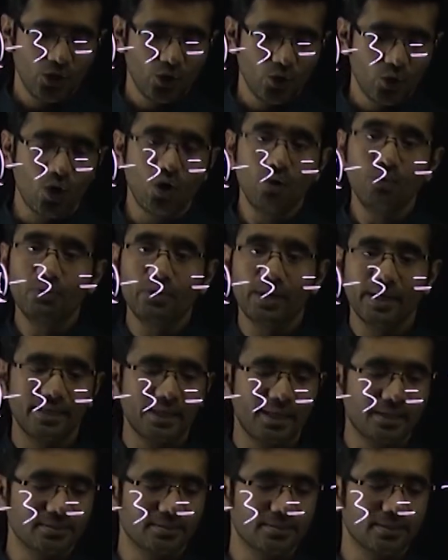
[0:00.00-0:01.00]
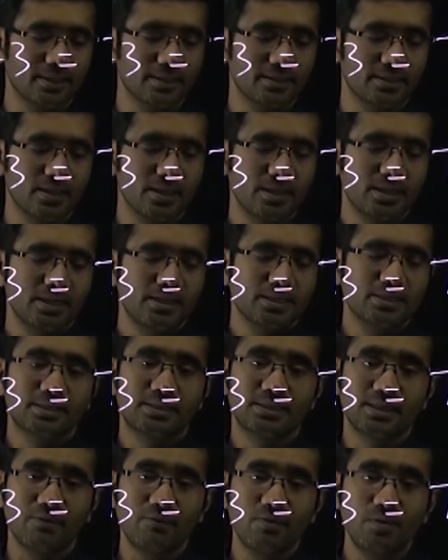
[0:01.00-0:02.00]
On the right hand side,
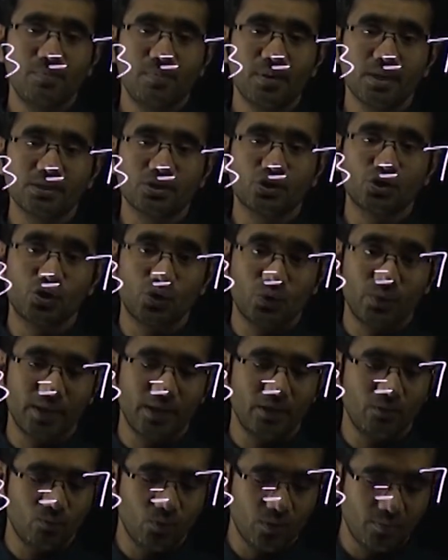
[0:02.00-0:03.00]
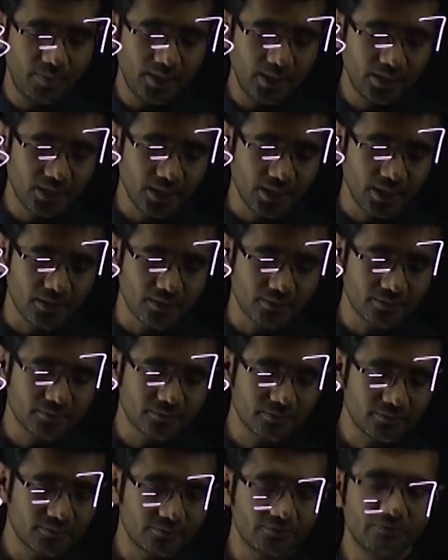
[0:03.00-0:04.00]
7 plus 3 would be 10.
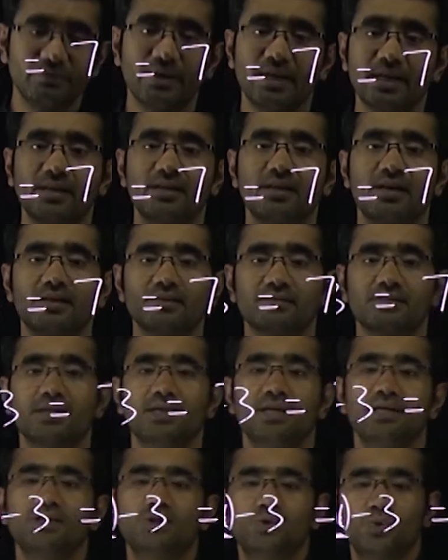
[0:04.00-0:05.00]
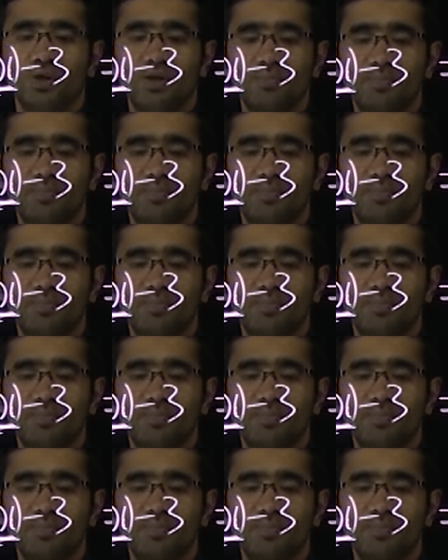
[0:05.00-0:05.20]
Very nice. So it